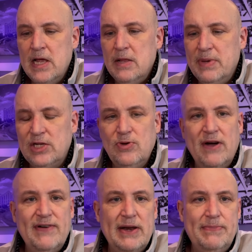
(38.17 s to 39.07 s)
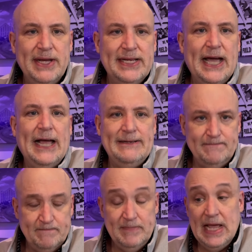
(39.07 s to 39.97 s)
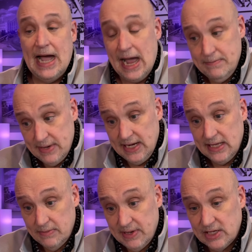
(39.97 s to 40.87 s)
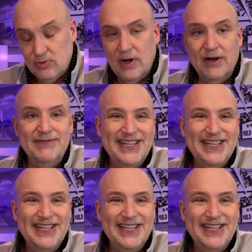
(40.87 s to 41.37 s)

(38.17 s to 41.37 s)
Big 12 had a big night. Yeah, I mean the Big 12.